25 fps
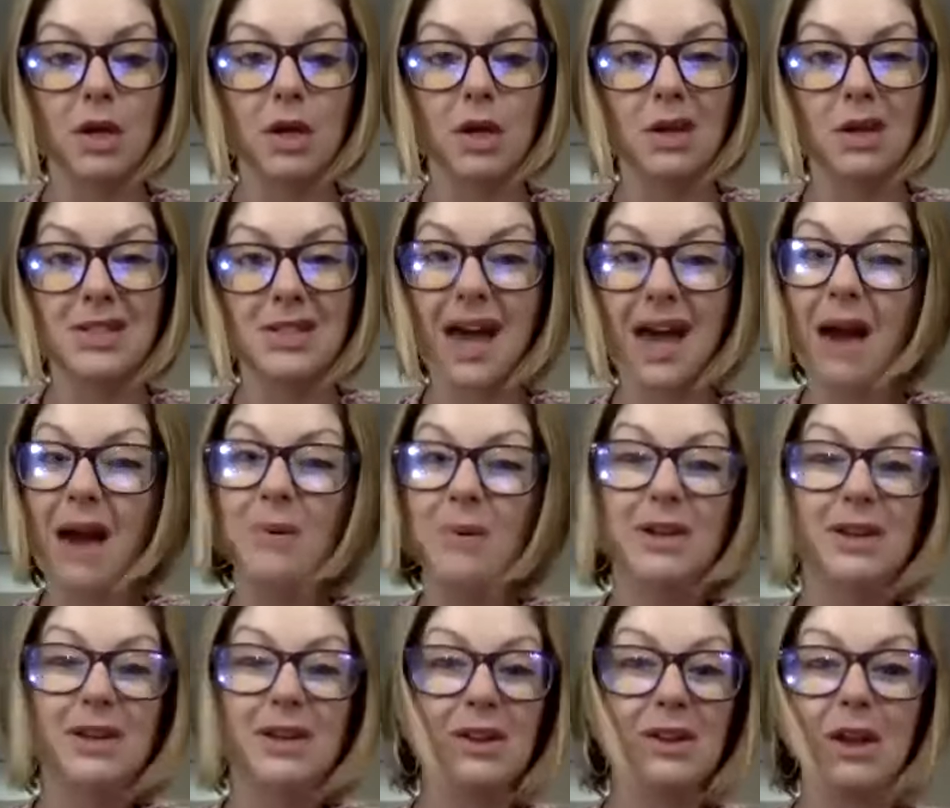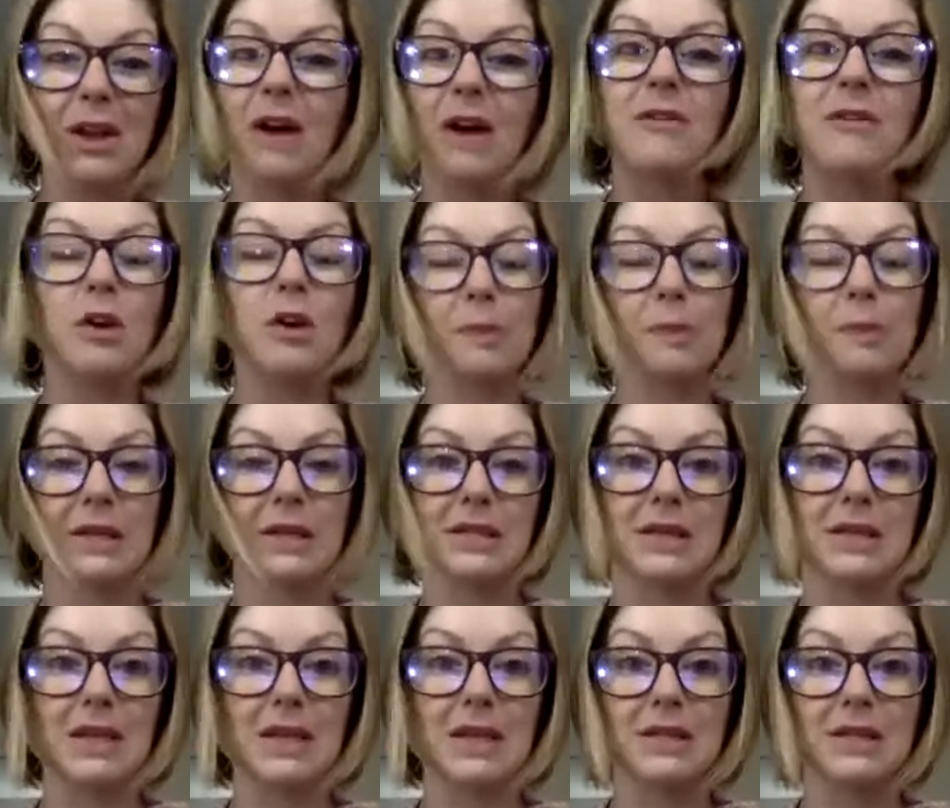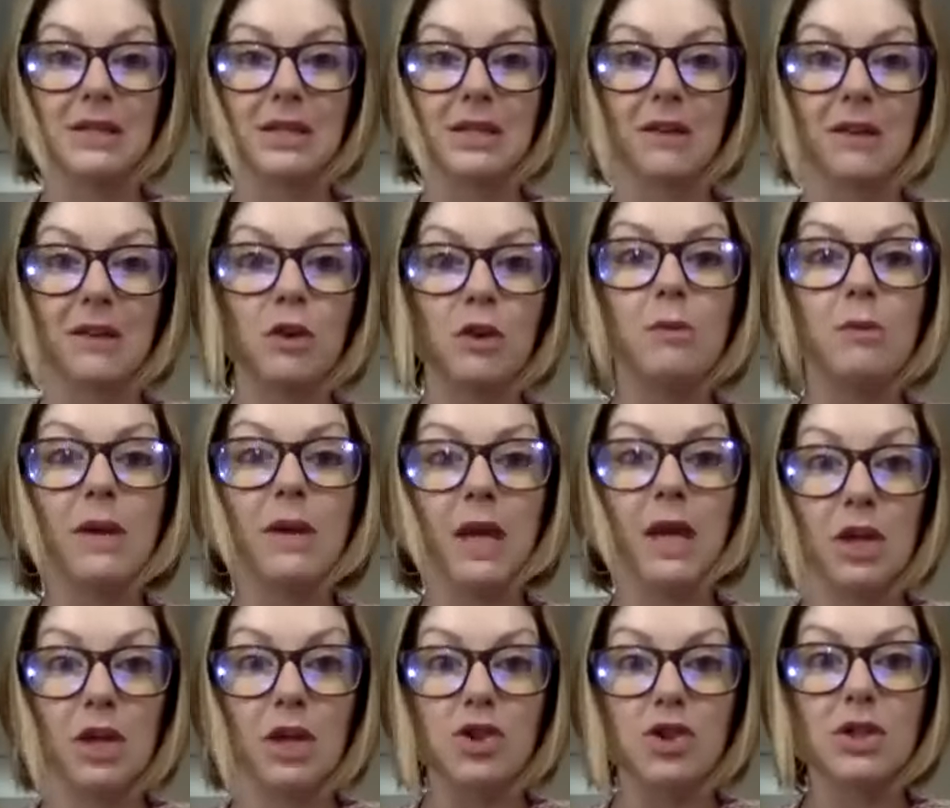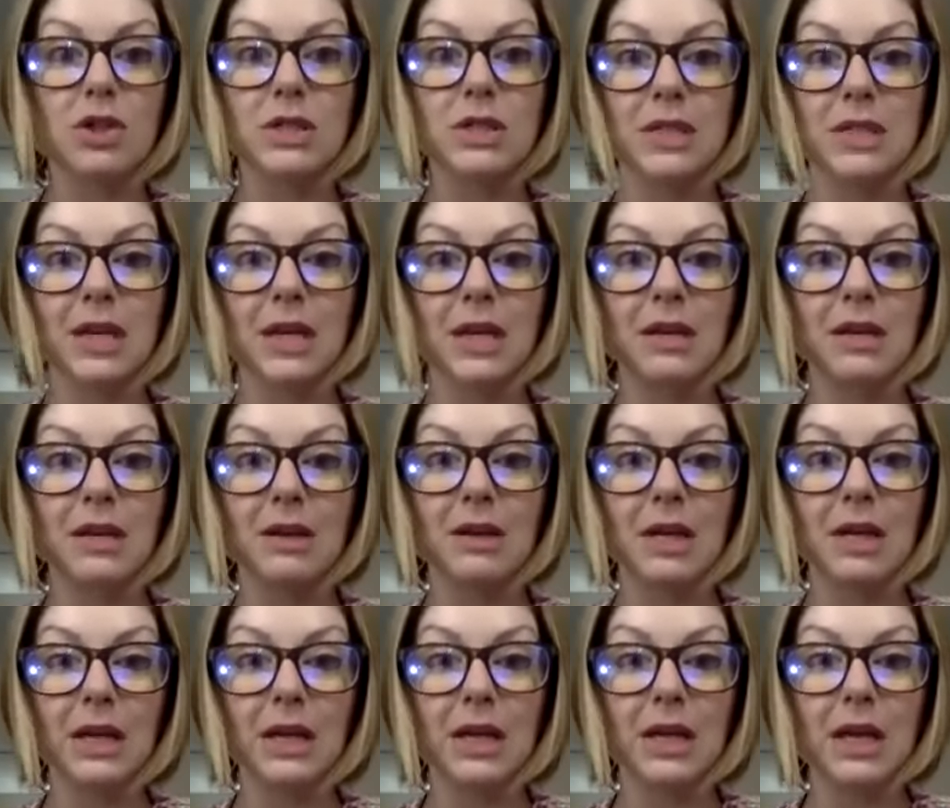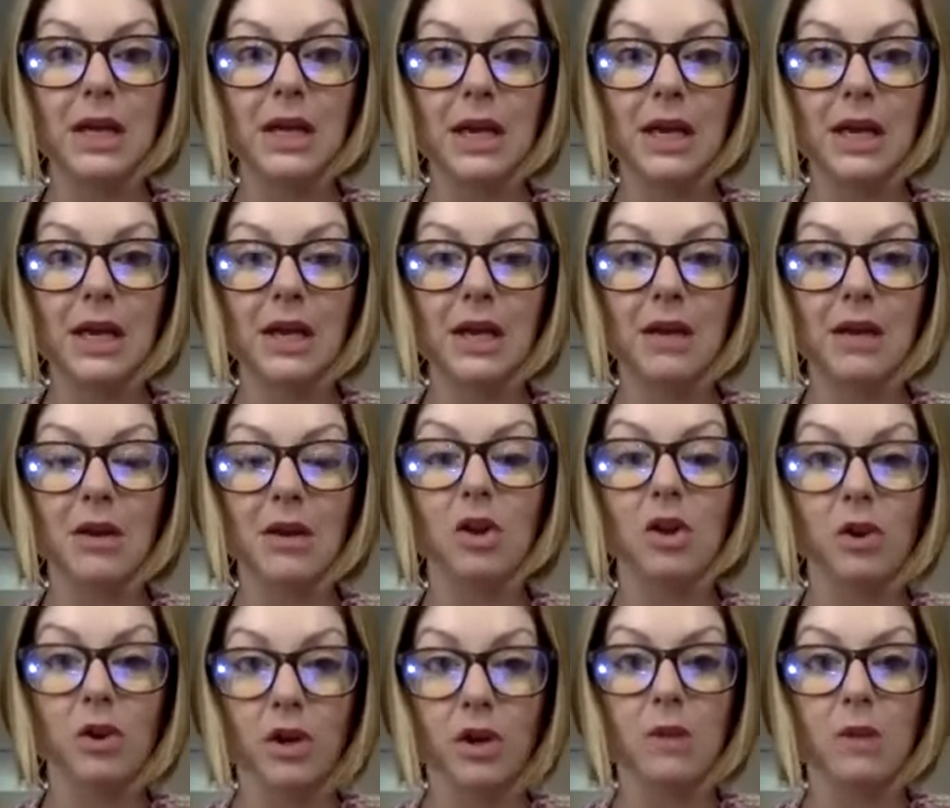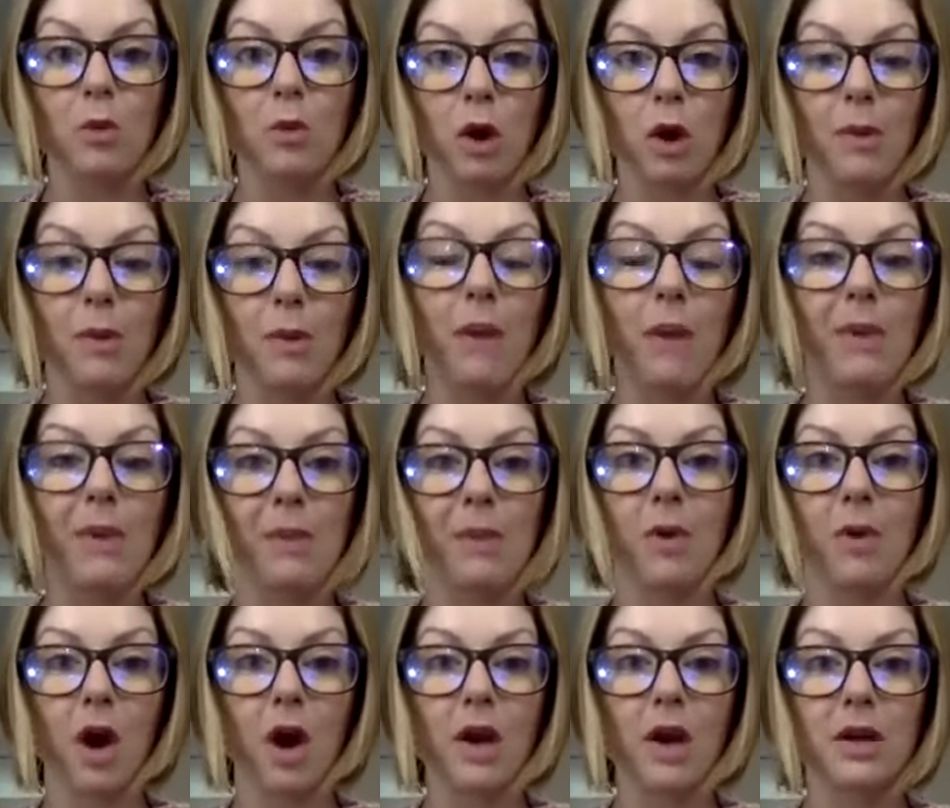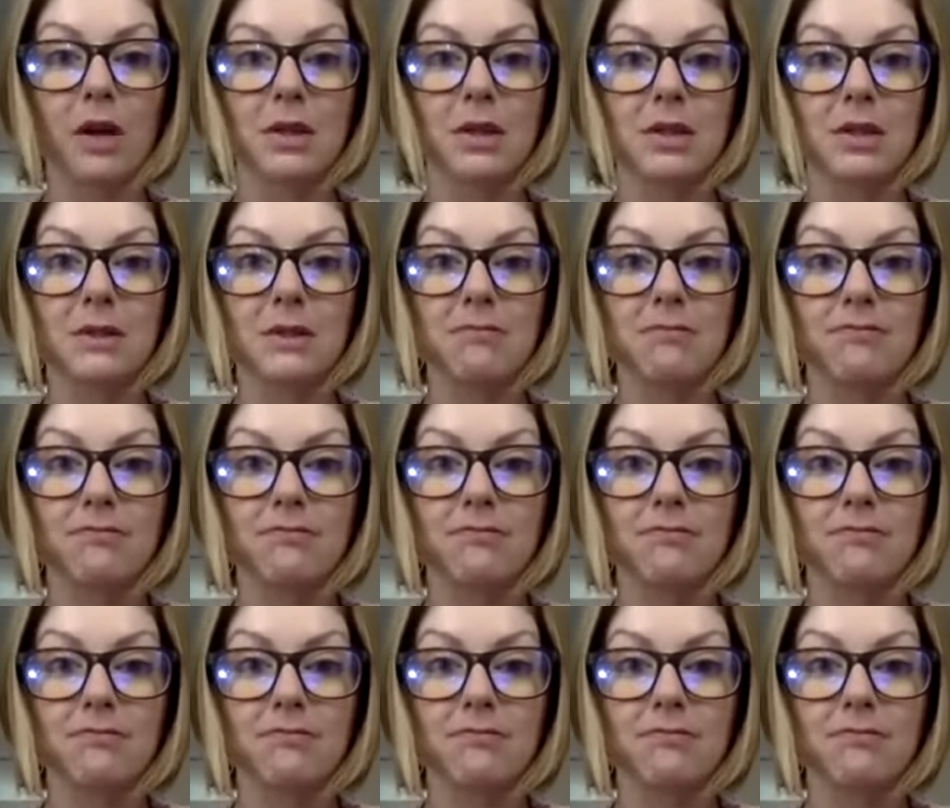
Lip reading: So I would love your business if you'd be interested in learning more about my products.